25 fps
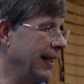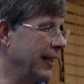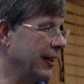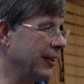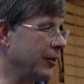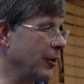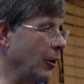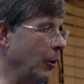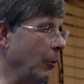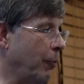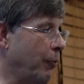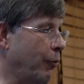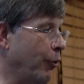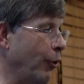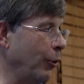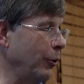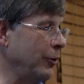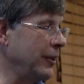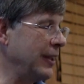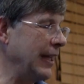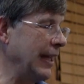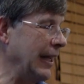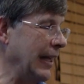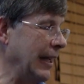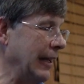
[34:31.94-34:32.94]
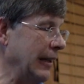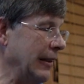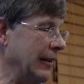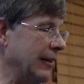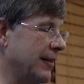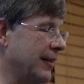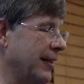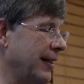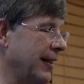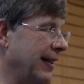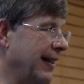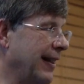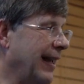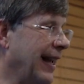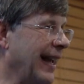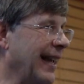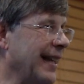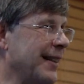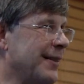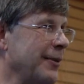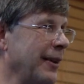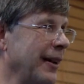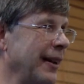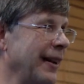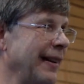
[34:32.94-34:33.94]
So proteins,
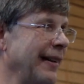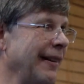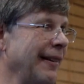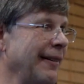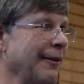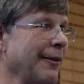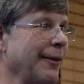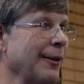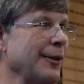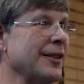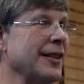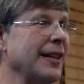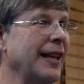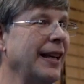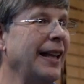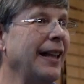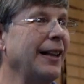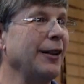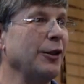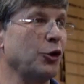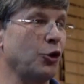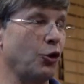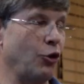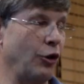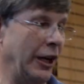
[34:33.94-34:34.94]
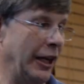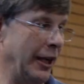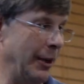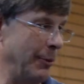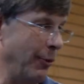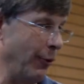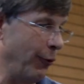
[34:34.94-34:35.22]
as I was illustrating